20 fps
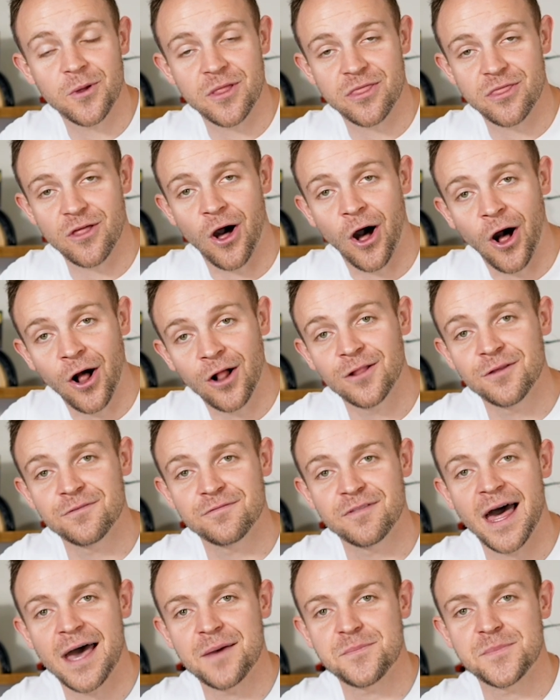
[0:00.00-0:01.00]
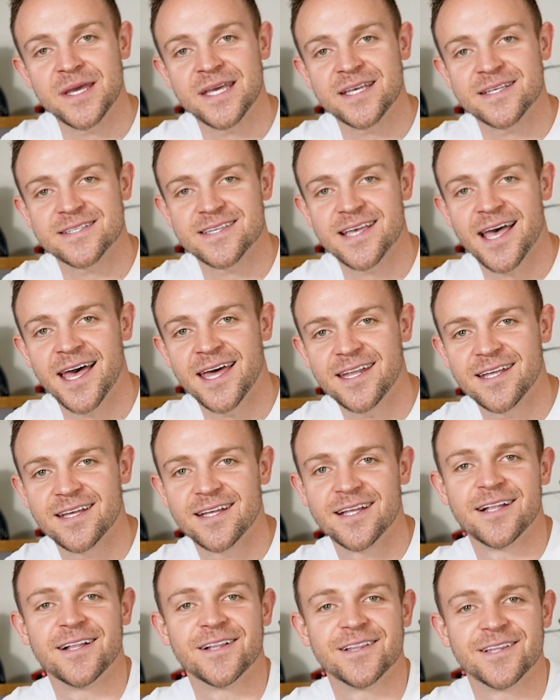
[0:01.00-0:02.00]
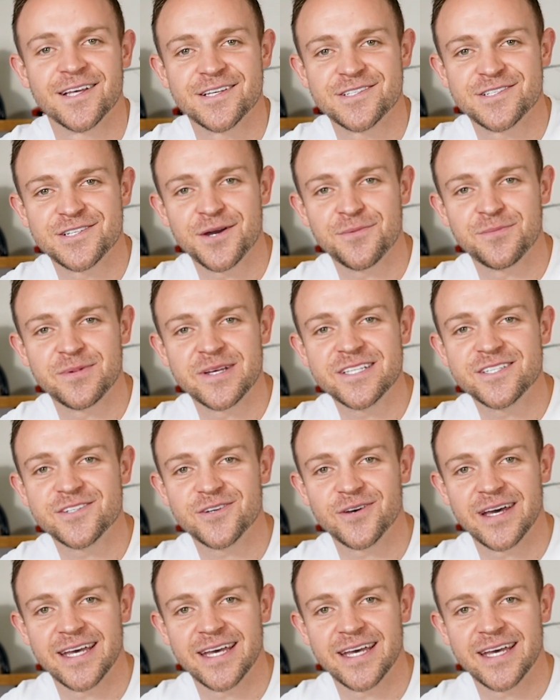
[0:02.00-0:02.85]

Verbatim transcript: with all of that being said, let's jump into